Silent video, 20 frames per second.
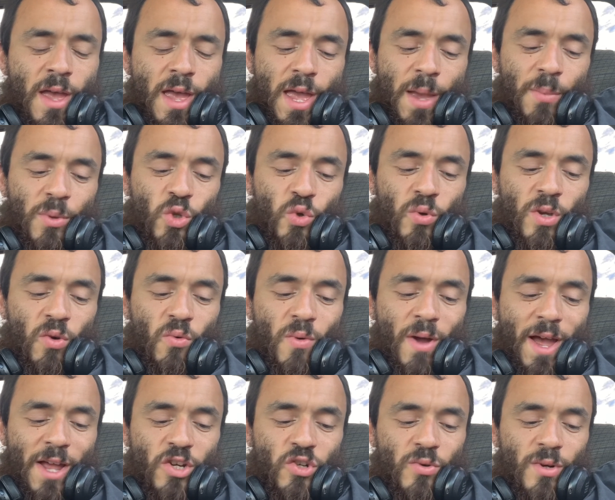And between
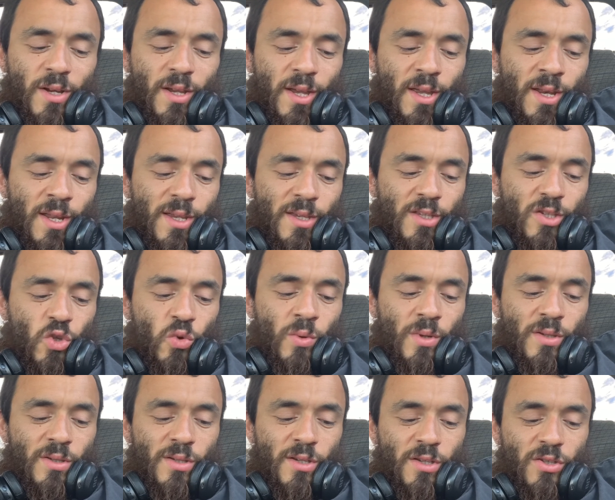Roderick and his twin
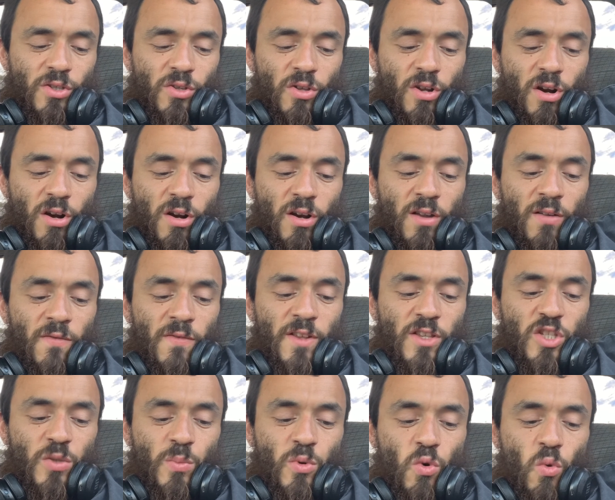sister, there are
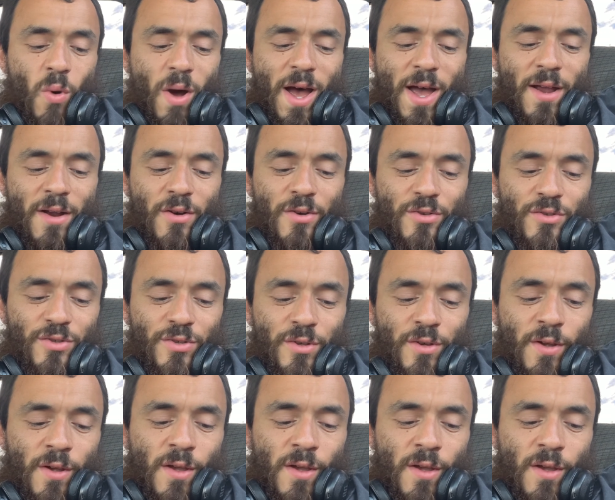invincible wires,